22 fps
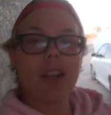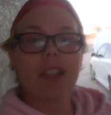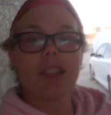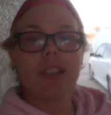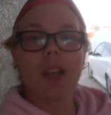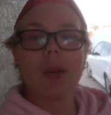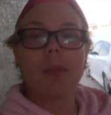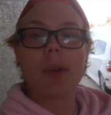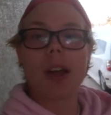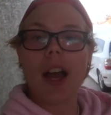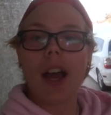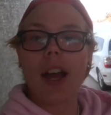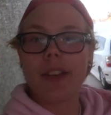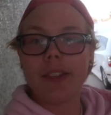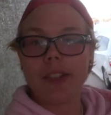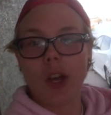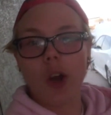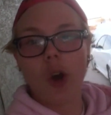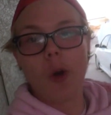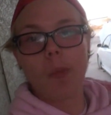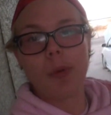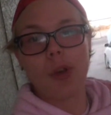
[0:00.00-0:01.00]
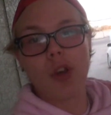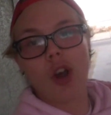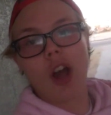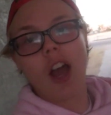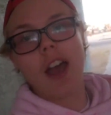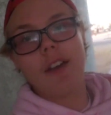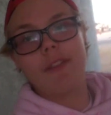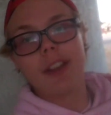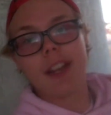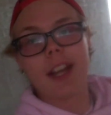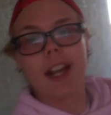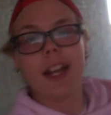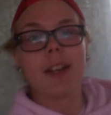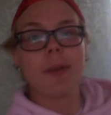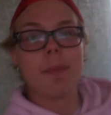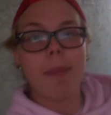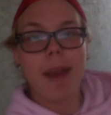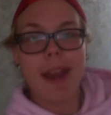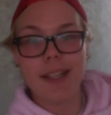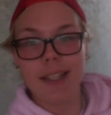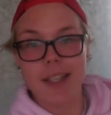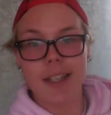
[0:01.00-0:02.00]
is up, guys? I hope you're all having an
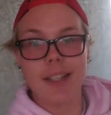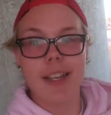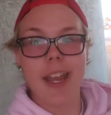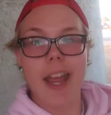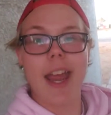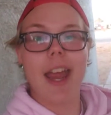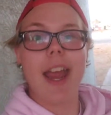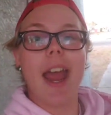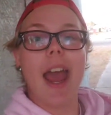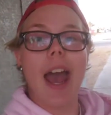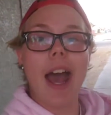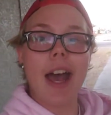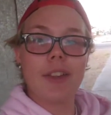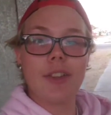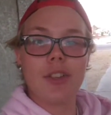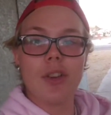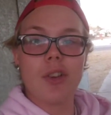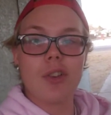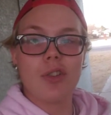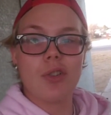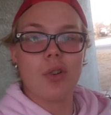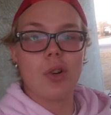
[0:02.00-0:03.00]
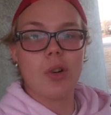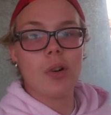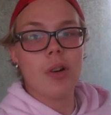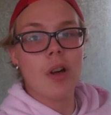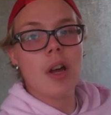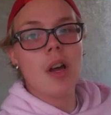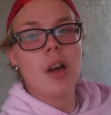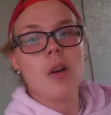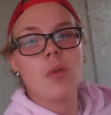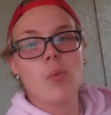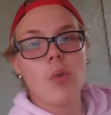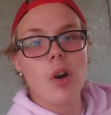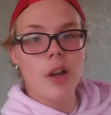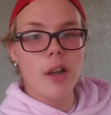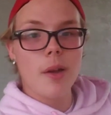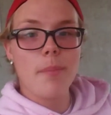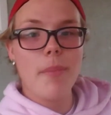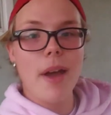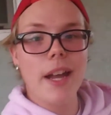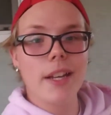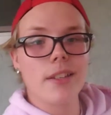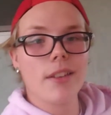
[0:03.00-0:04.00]
amazing day as usual.
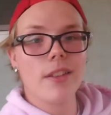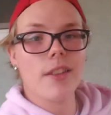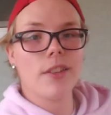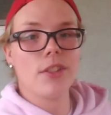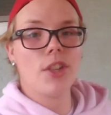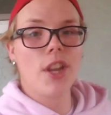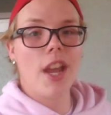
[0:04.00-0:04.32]
Welcome back to the